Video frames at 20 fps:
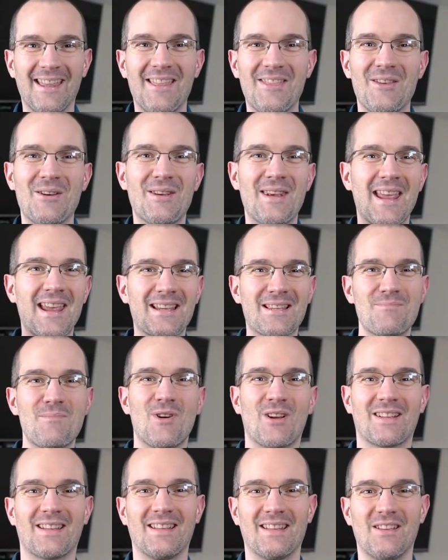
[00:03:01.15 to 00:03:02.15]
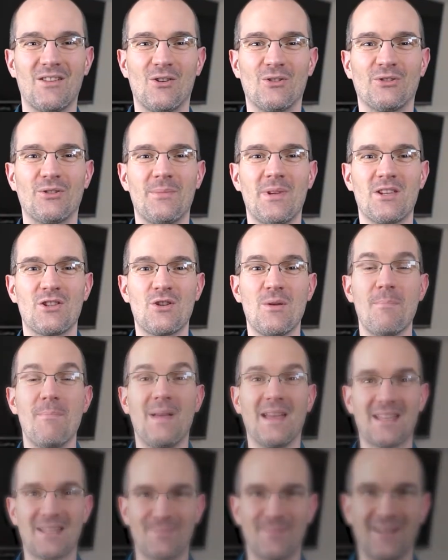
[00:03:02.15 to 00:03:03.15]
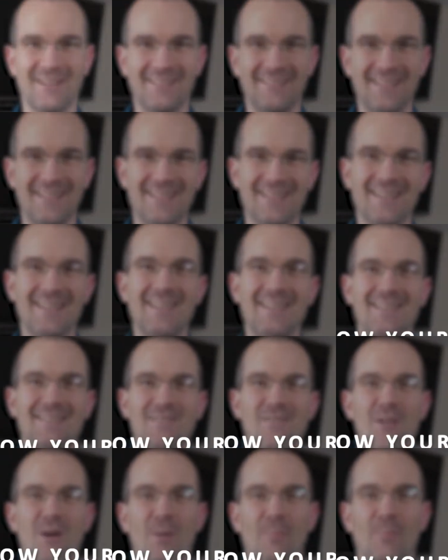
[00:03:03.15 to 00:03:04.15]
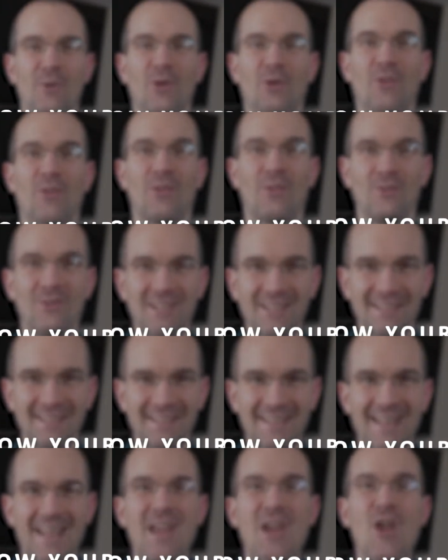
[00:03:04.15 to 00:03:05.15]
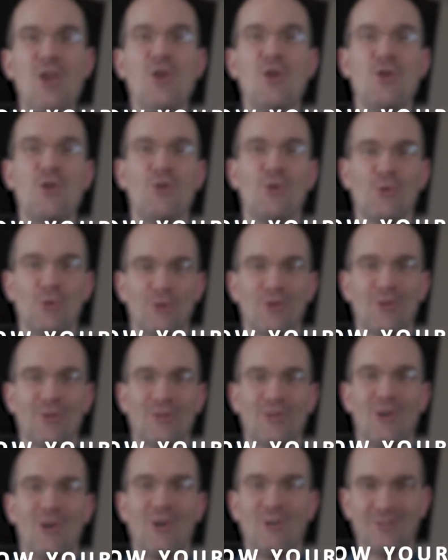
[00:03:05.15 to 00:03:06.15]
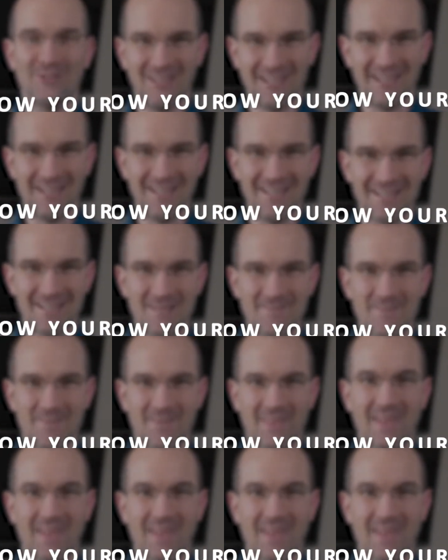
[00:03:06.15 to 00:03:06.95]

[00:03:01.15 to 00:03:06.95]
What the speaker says: the next marketing automation best practice is number 3, know your audience.